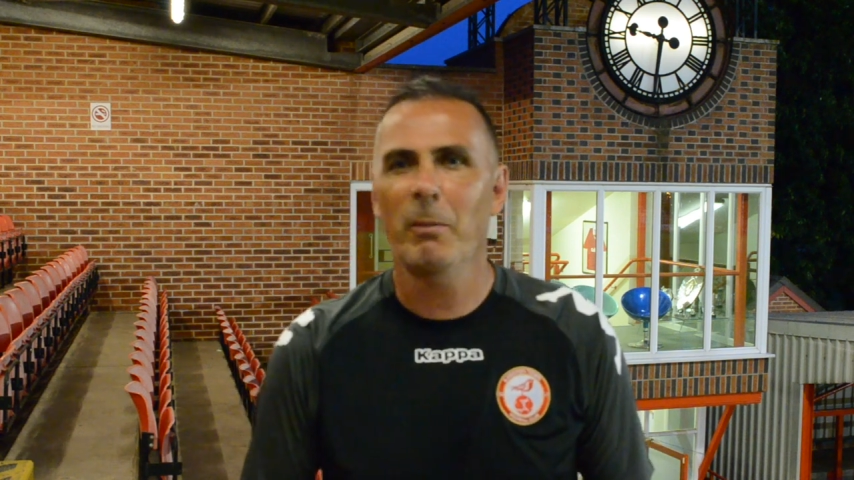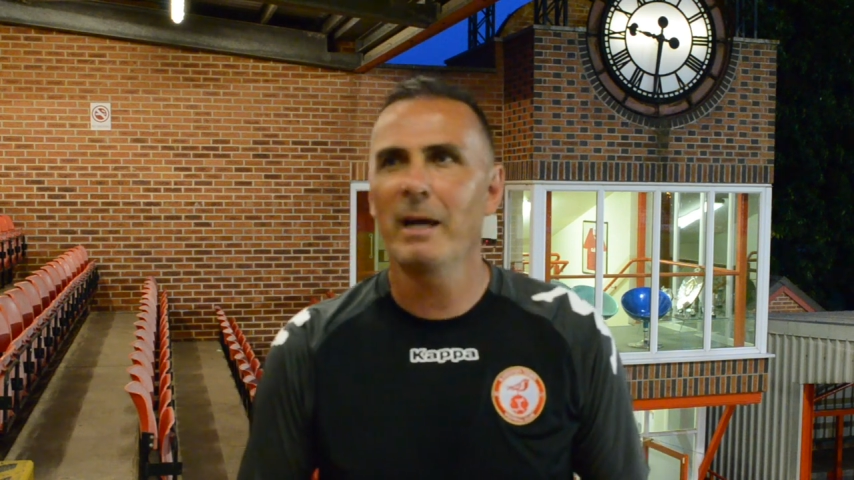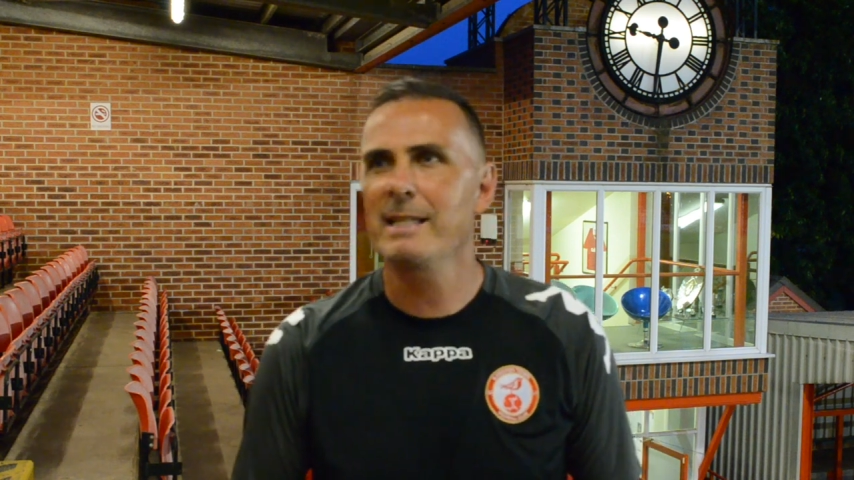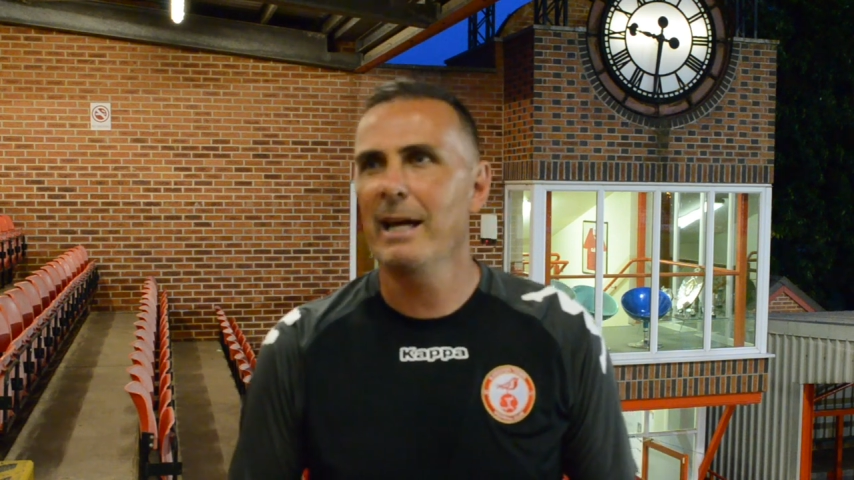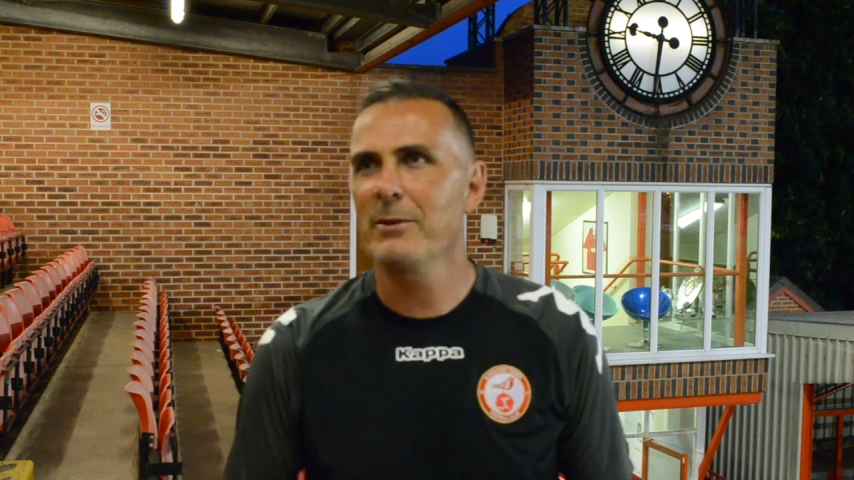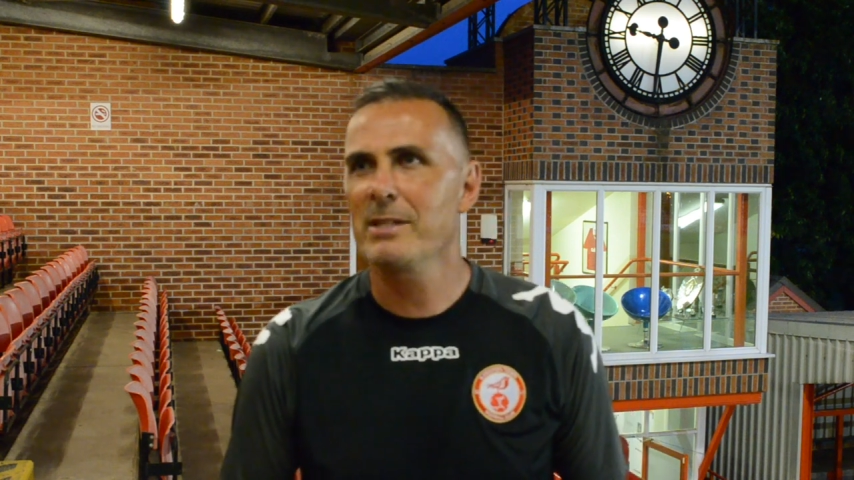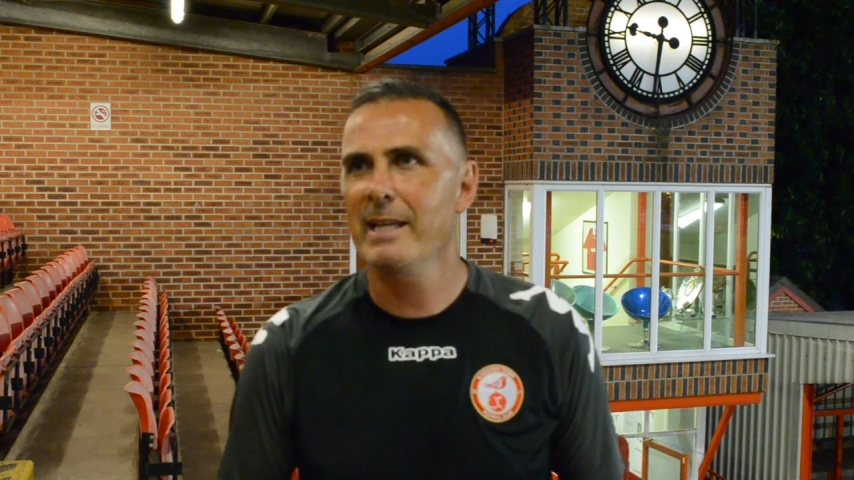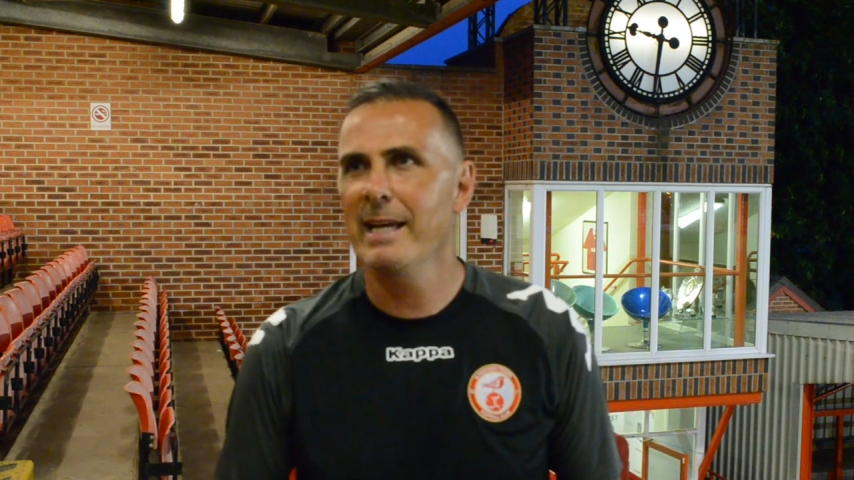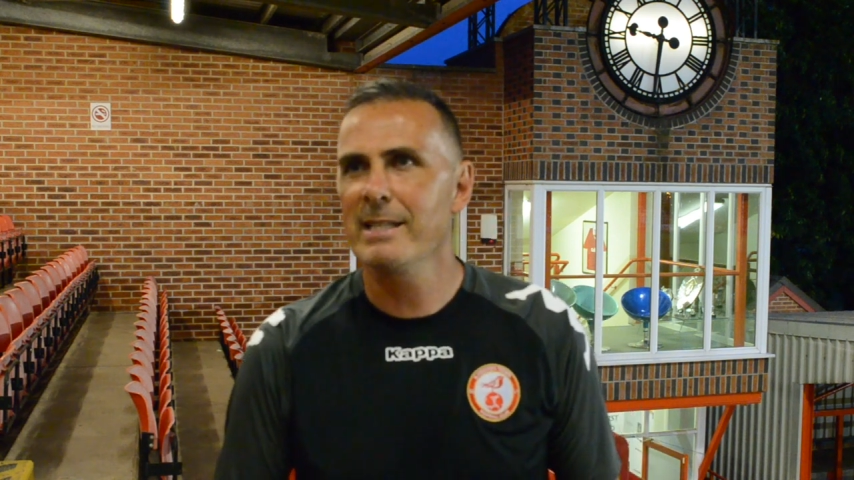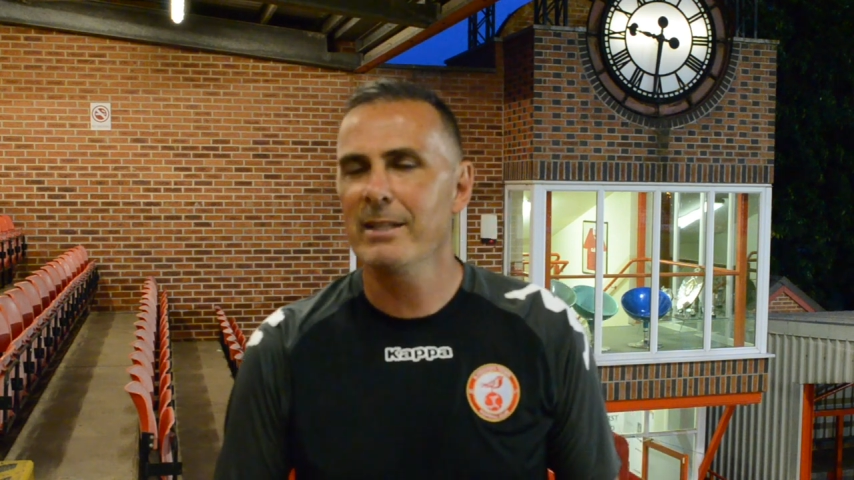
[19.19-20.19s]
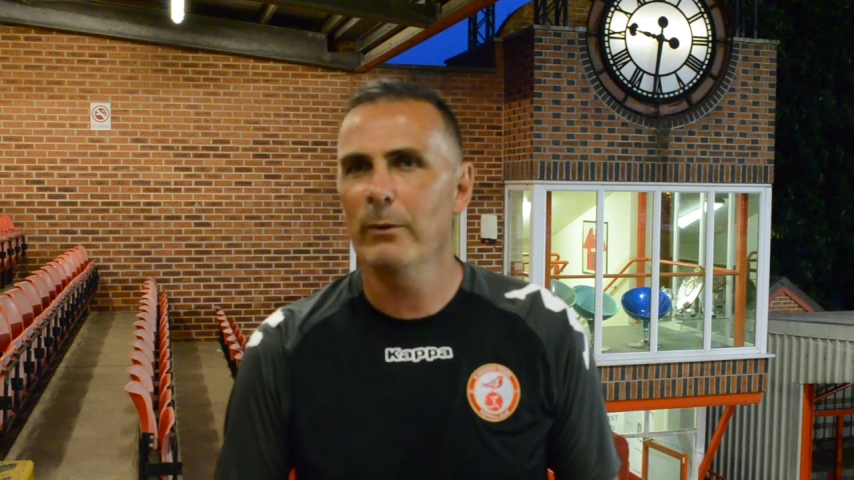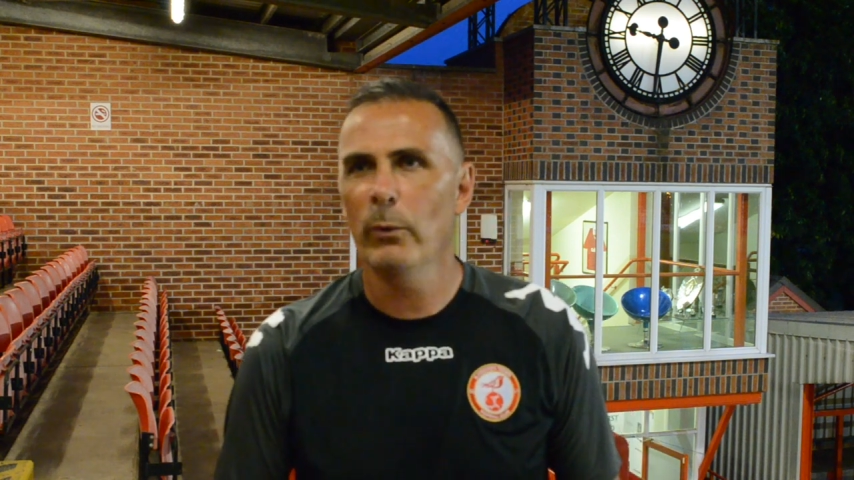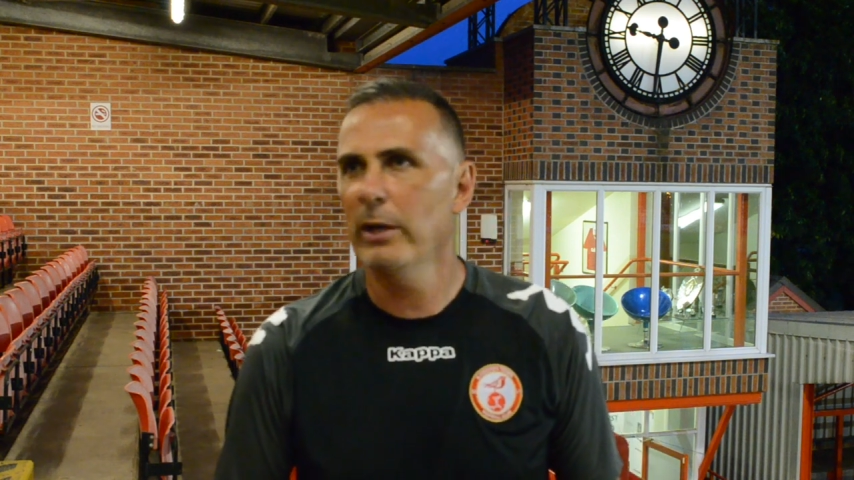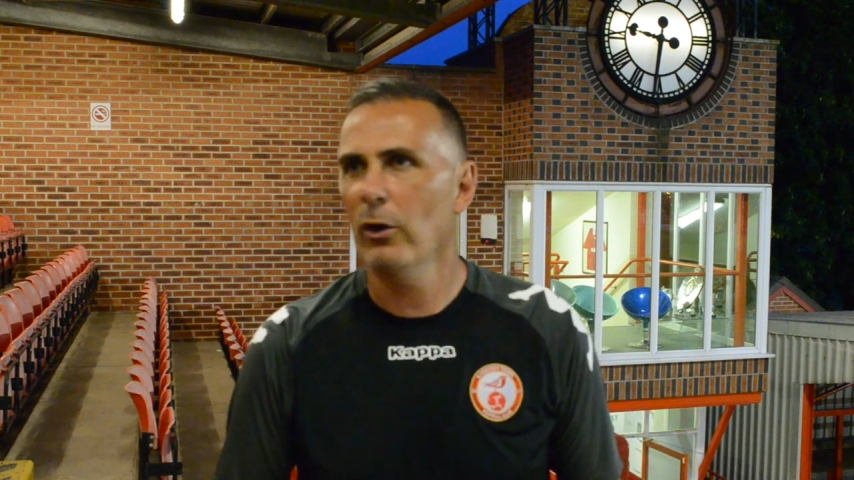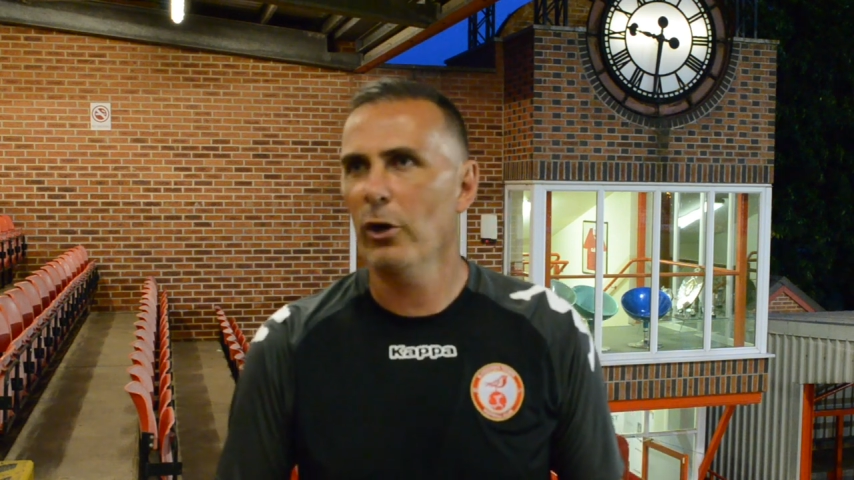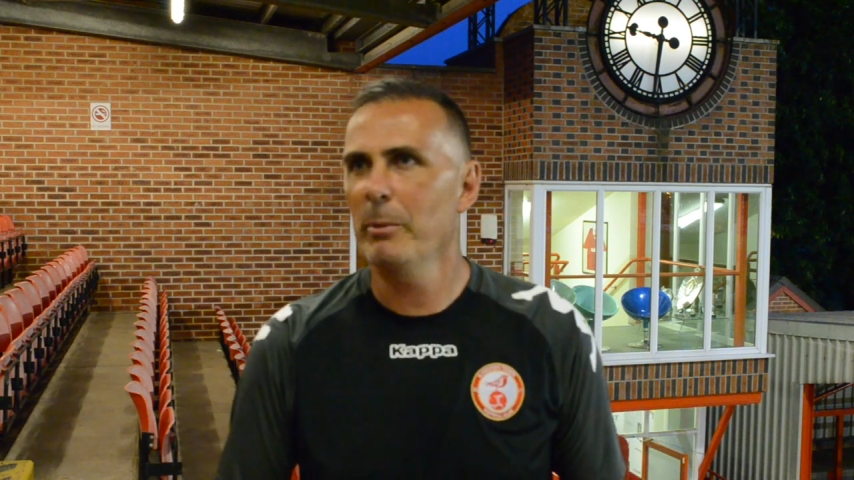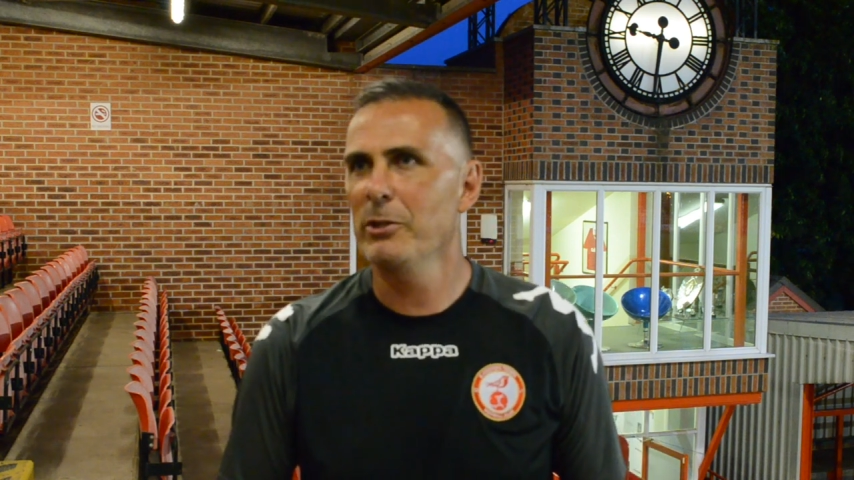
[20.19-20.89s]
players downstairs that we're not going to